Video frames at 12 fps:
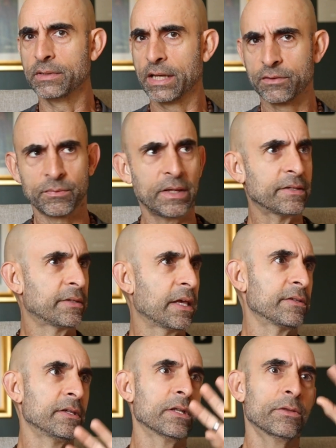And that's why he
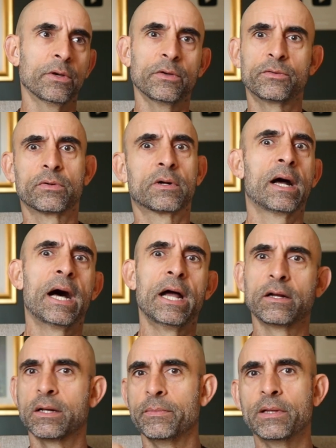says, you know, those who are high
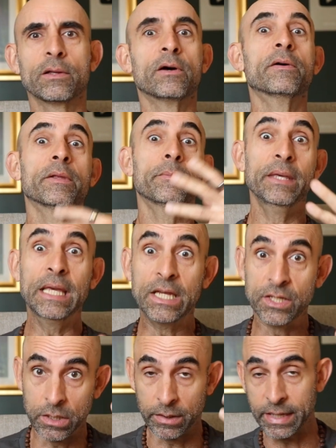are going to be low, the
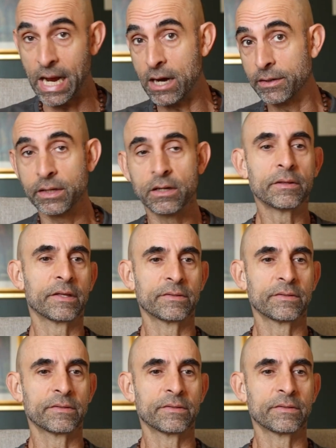meek shall inherit the earth.